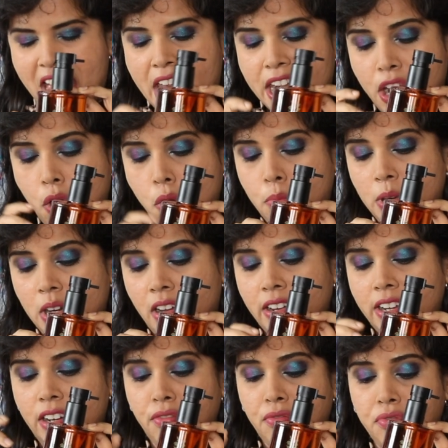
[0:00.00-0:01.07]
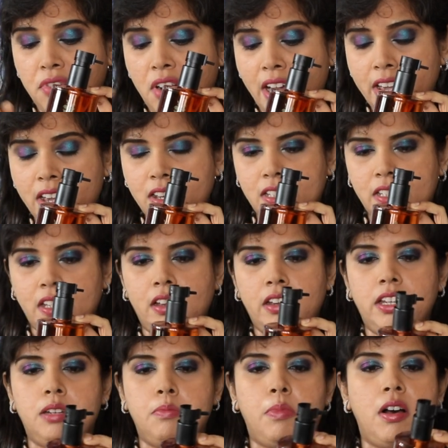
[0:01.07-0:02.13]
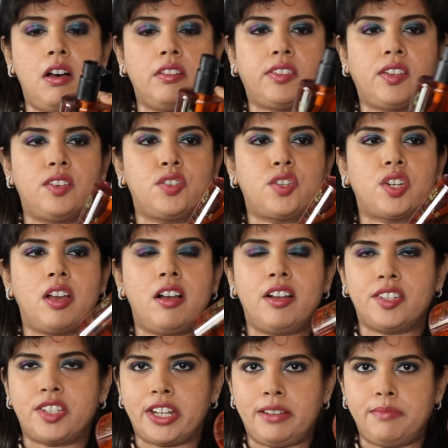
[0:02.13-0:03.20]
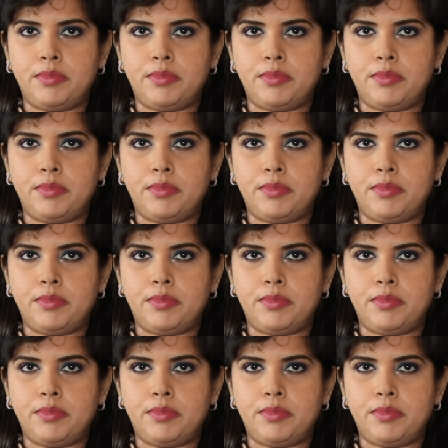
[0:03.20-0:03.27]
Noble Isle Fireside Bath and Charger.